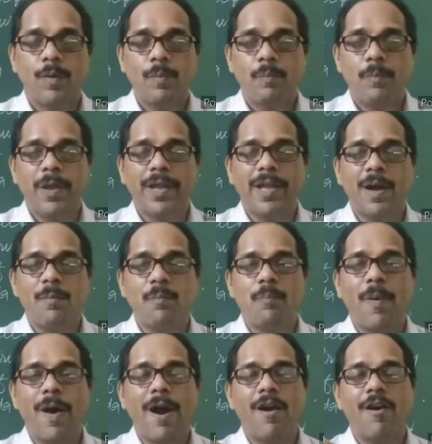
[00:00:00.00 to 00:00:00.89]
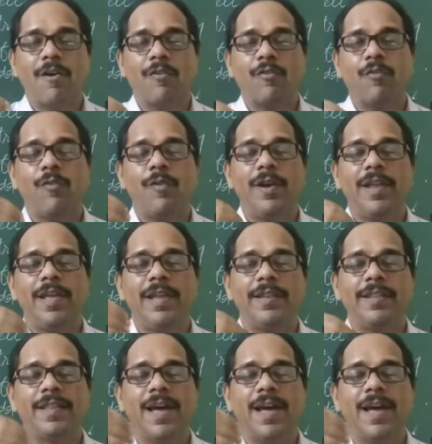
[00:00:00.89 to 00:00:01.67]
become powerful in